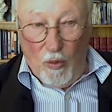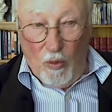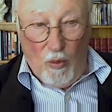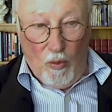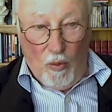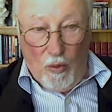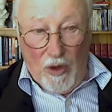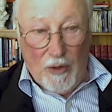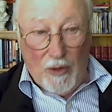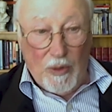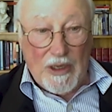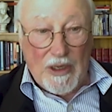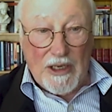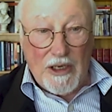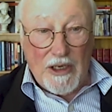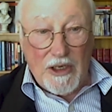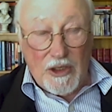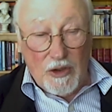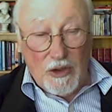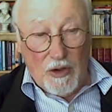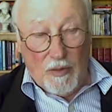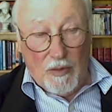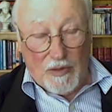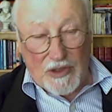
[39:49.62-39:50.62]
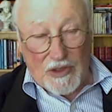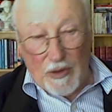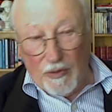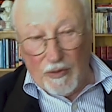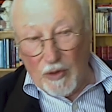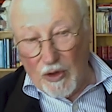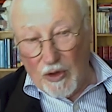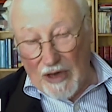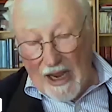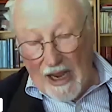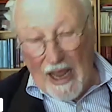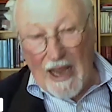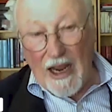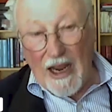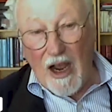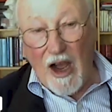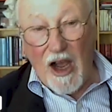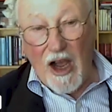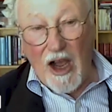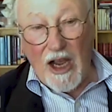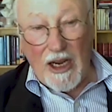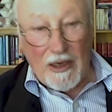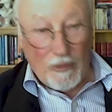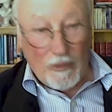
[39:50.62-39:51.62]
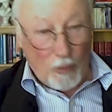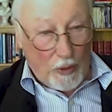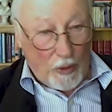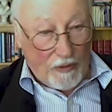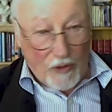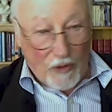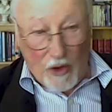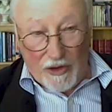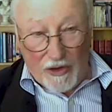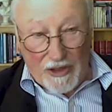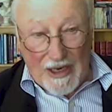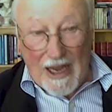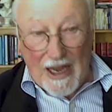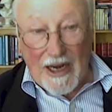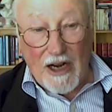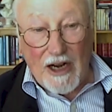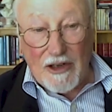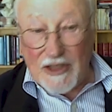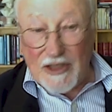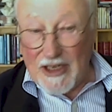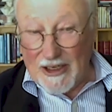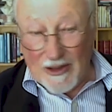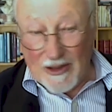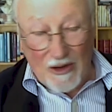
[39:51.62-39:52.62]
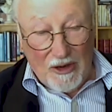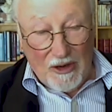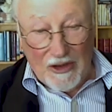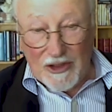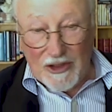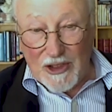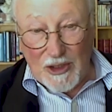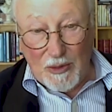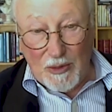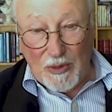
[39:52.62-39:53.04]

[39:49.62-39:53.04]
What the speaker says: what are we going to do? So we've got AI, we've got nanotechnology.